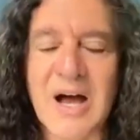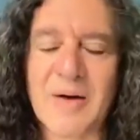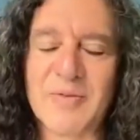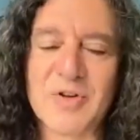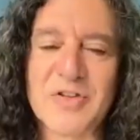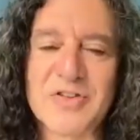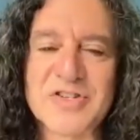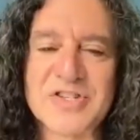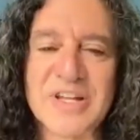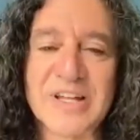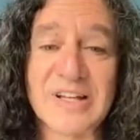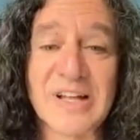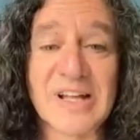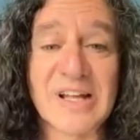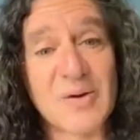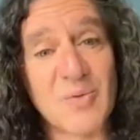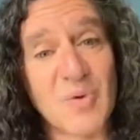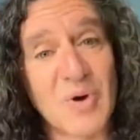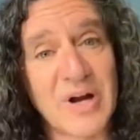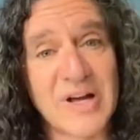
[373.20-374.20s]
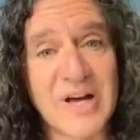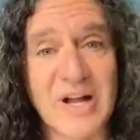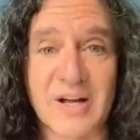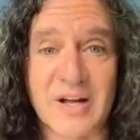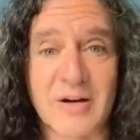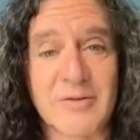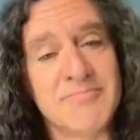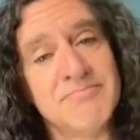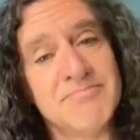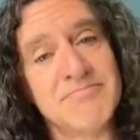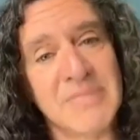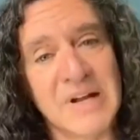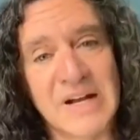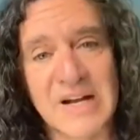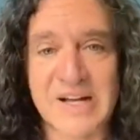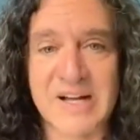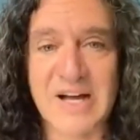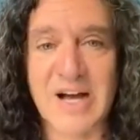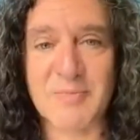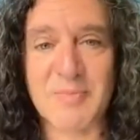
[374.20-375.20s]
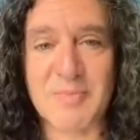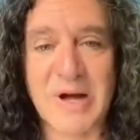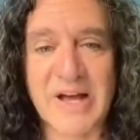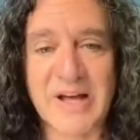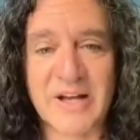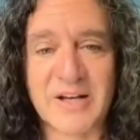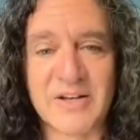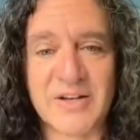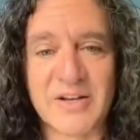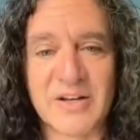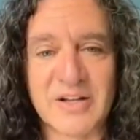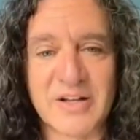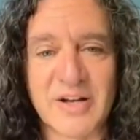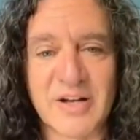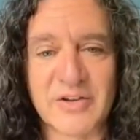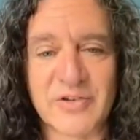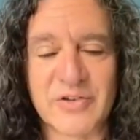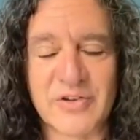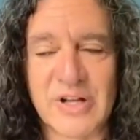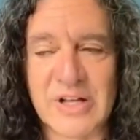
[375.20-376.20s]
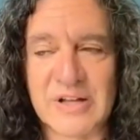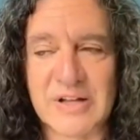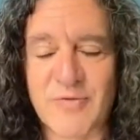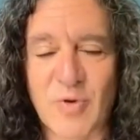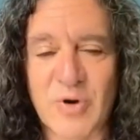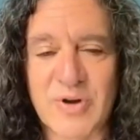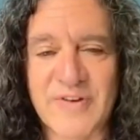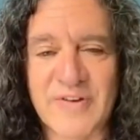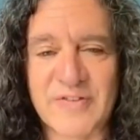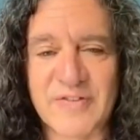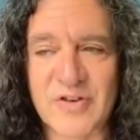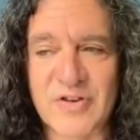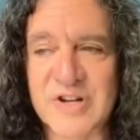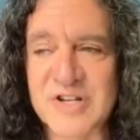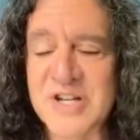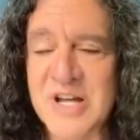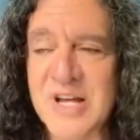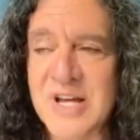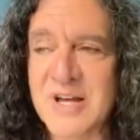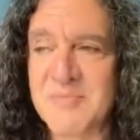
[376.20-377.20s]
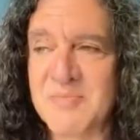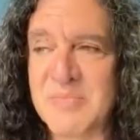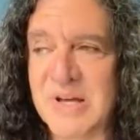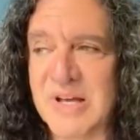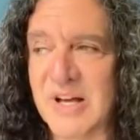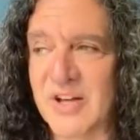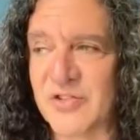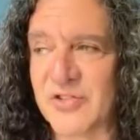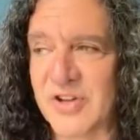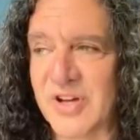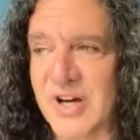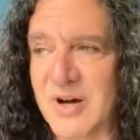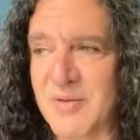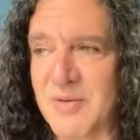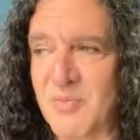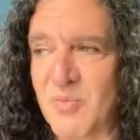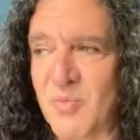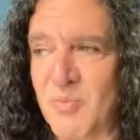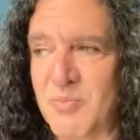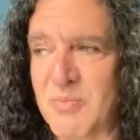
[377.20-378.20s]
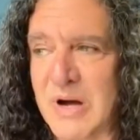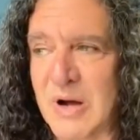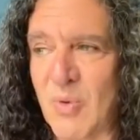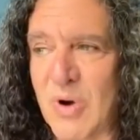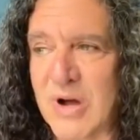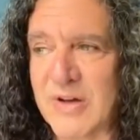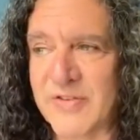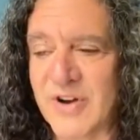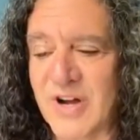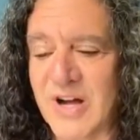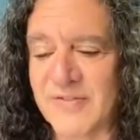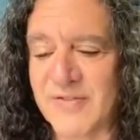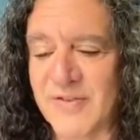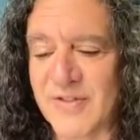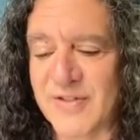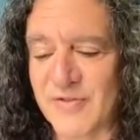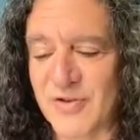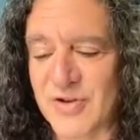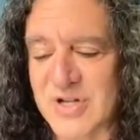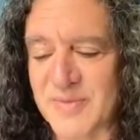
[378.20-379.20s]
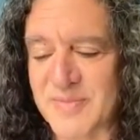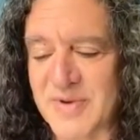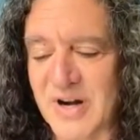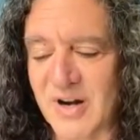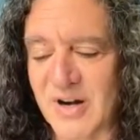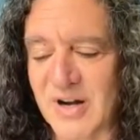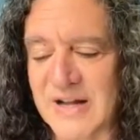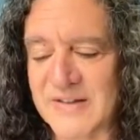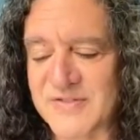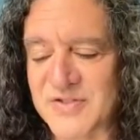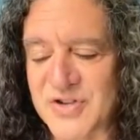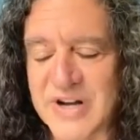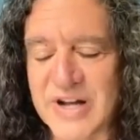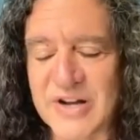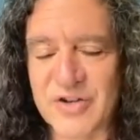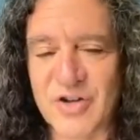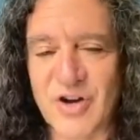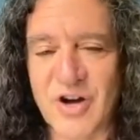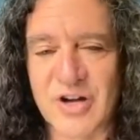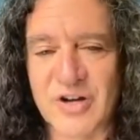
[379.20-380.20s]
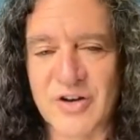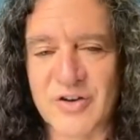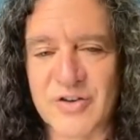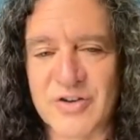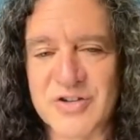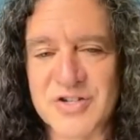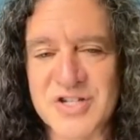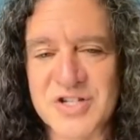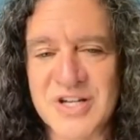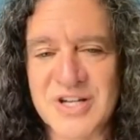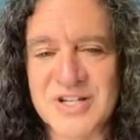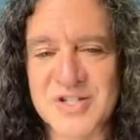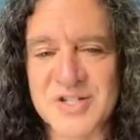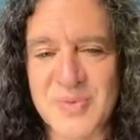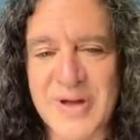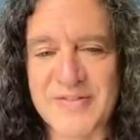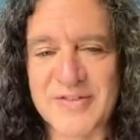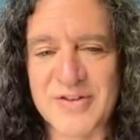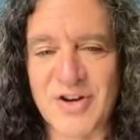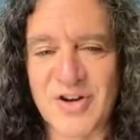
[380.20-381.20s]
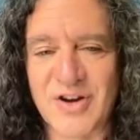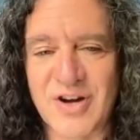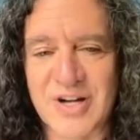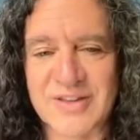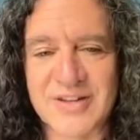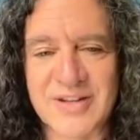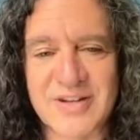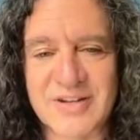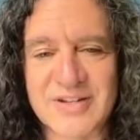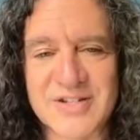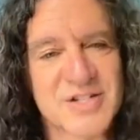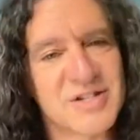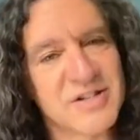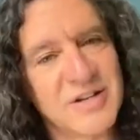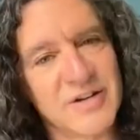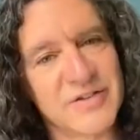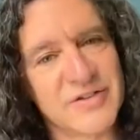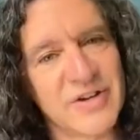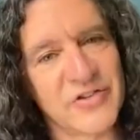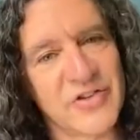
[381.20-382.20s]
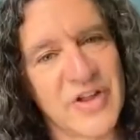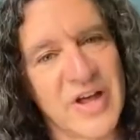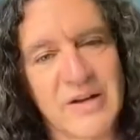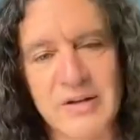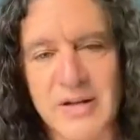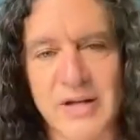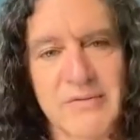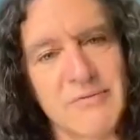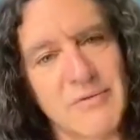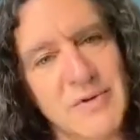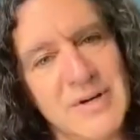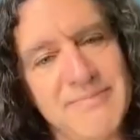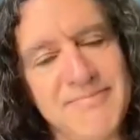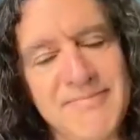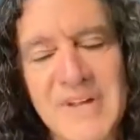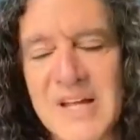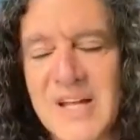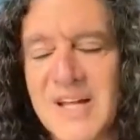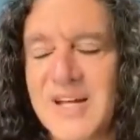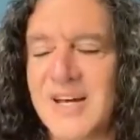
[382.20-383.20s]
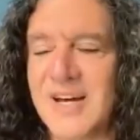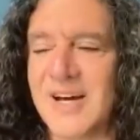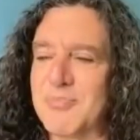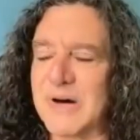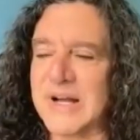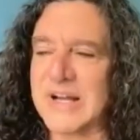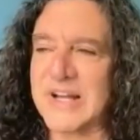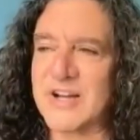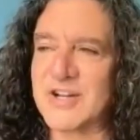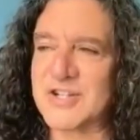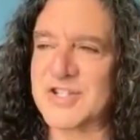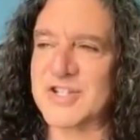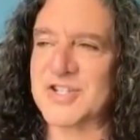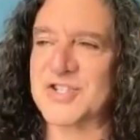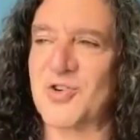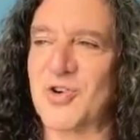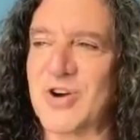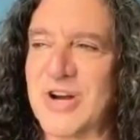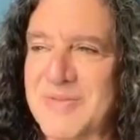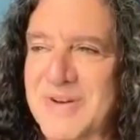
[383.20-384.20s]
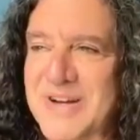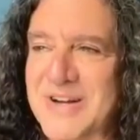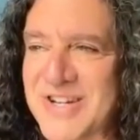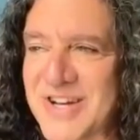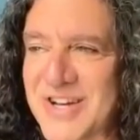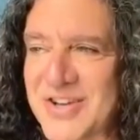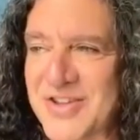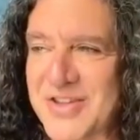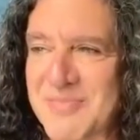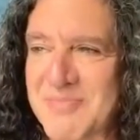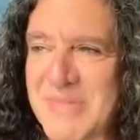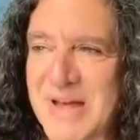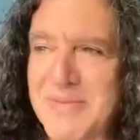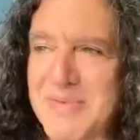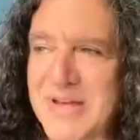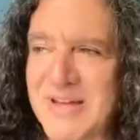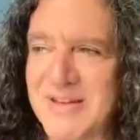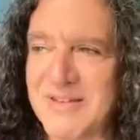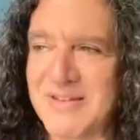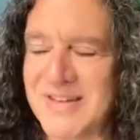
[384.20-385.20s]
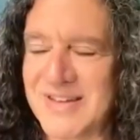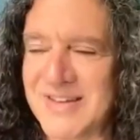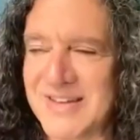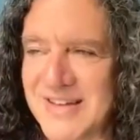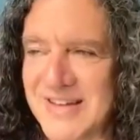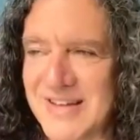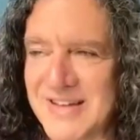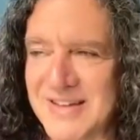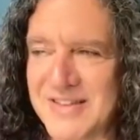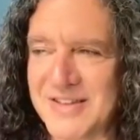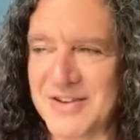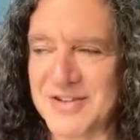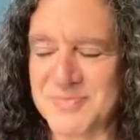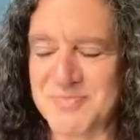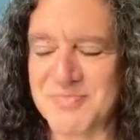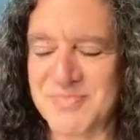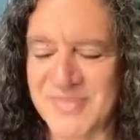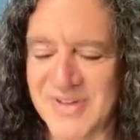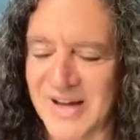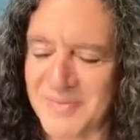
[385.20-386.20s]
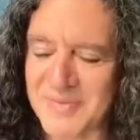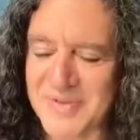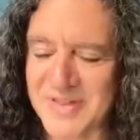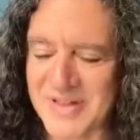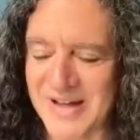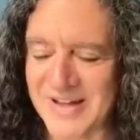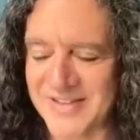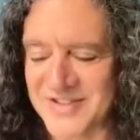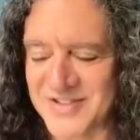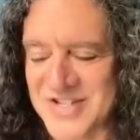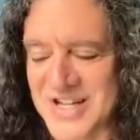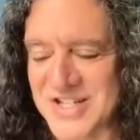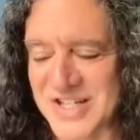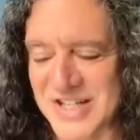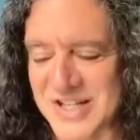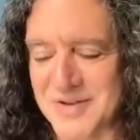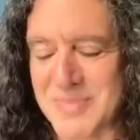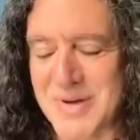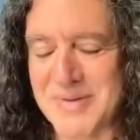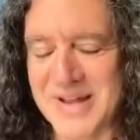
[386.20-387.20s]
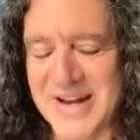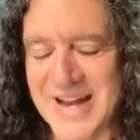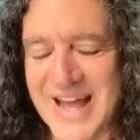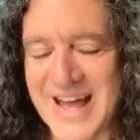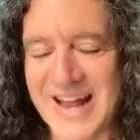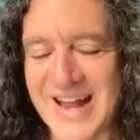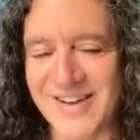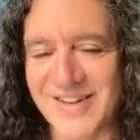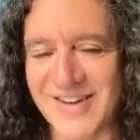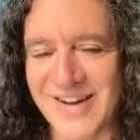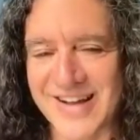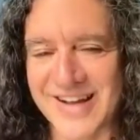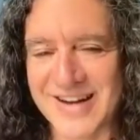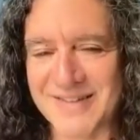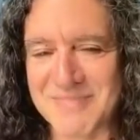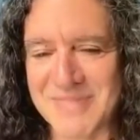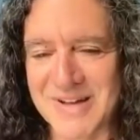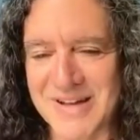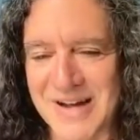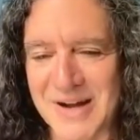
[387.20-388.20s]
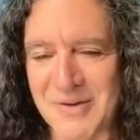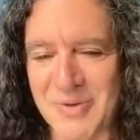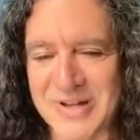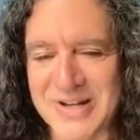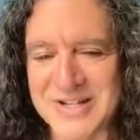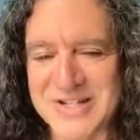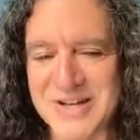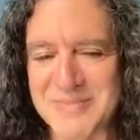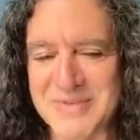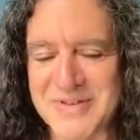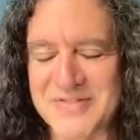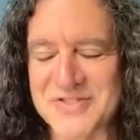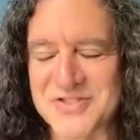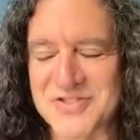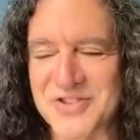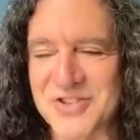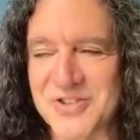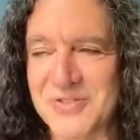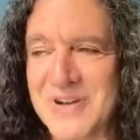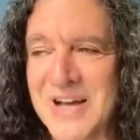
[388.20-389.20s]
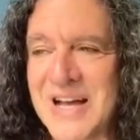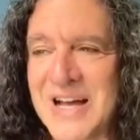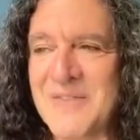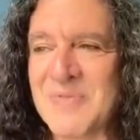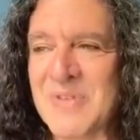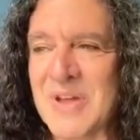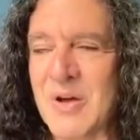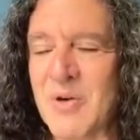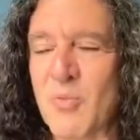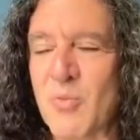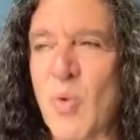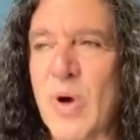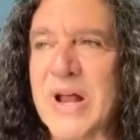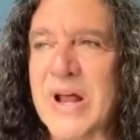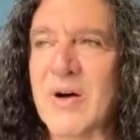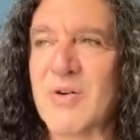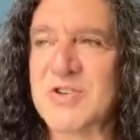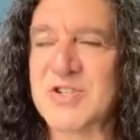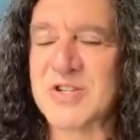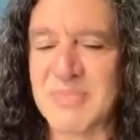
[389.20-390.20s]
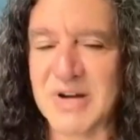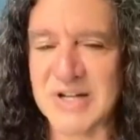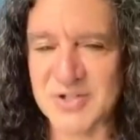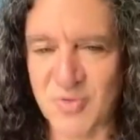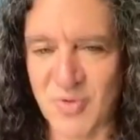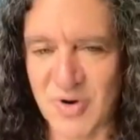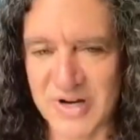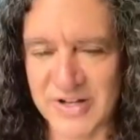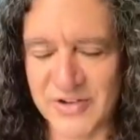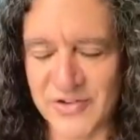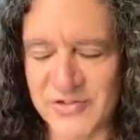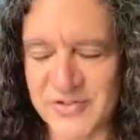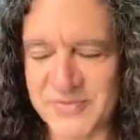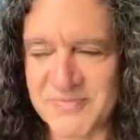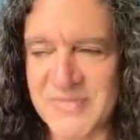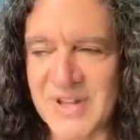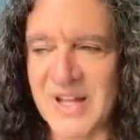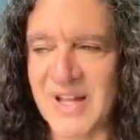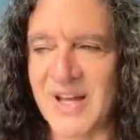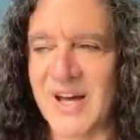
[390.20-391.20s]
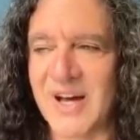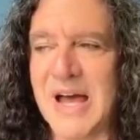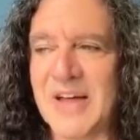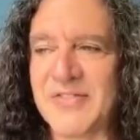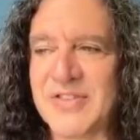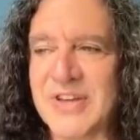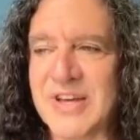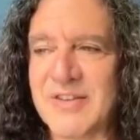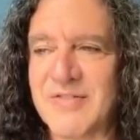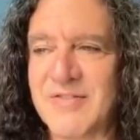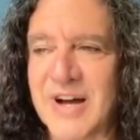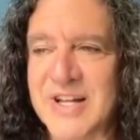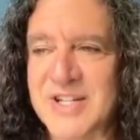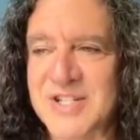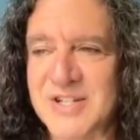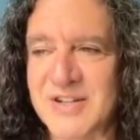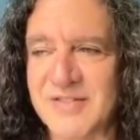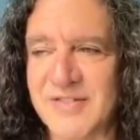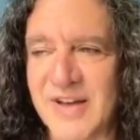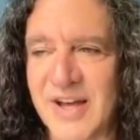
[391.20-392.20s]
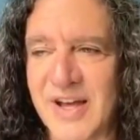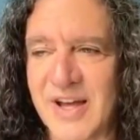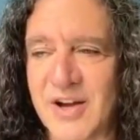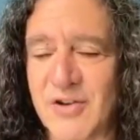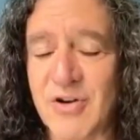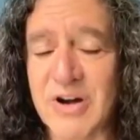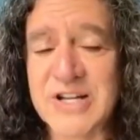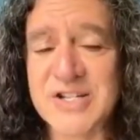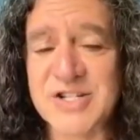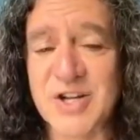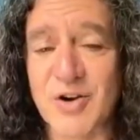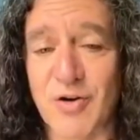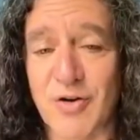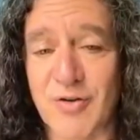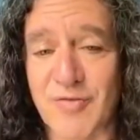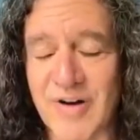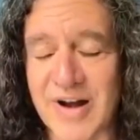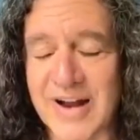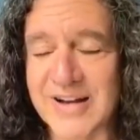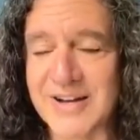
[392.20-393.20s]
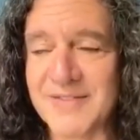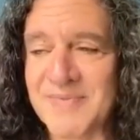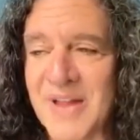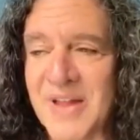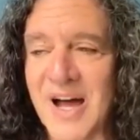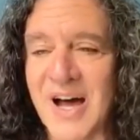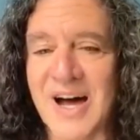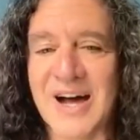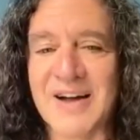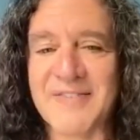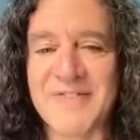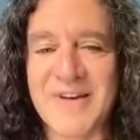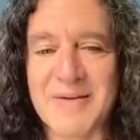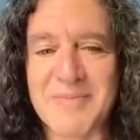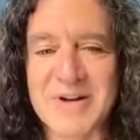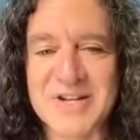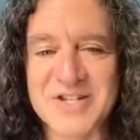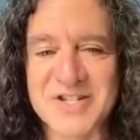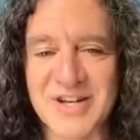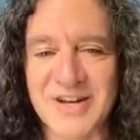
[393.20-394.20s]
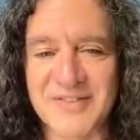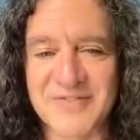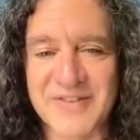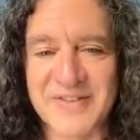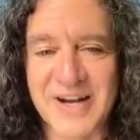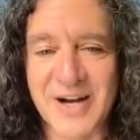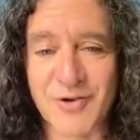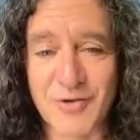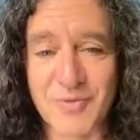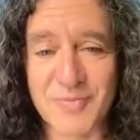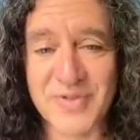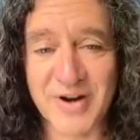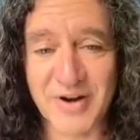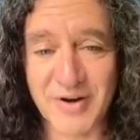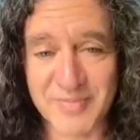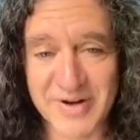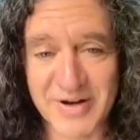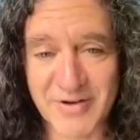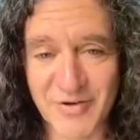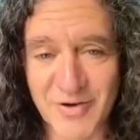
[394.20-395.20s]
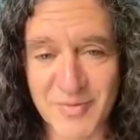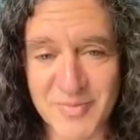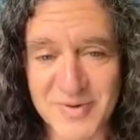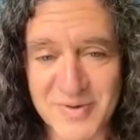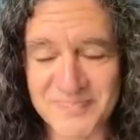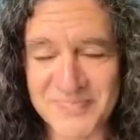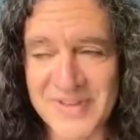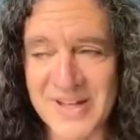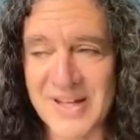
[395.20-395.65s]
I'm doing this thing lately where I kind of go, hmm, and I cock my head a little like 45 degrees because um, my wife and I, for the first time in our lives, are now dog owners. So we have a dog that is, you know, does that like what? But here's the story I'm going to tell you that maybe it, it, there's, I mean, it sounds like there may be an analog and I'm, I want you to tell me if it's true. When I was in my 20s, 20s, at the advice of a crazy girlfriend, I found myself in a group therapy group.